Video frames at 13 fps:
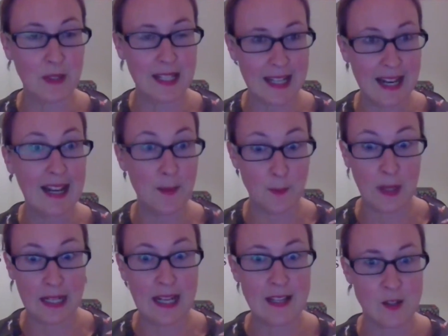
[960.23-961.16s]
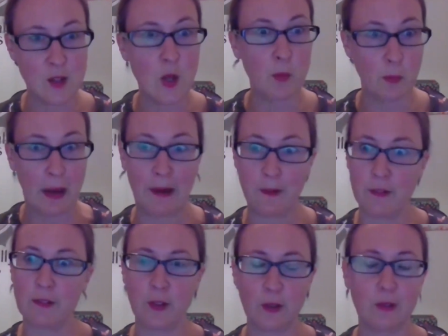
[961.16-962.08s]
but it is super
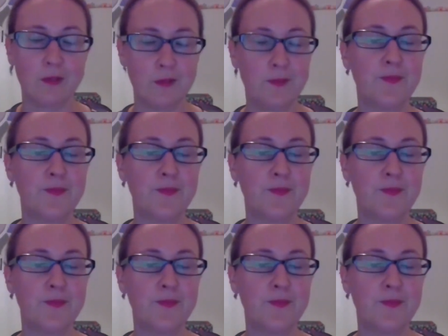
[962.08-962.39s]
powerful.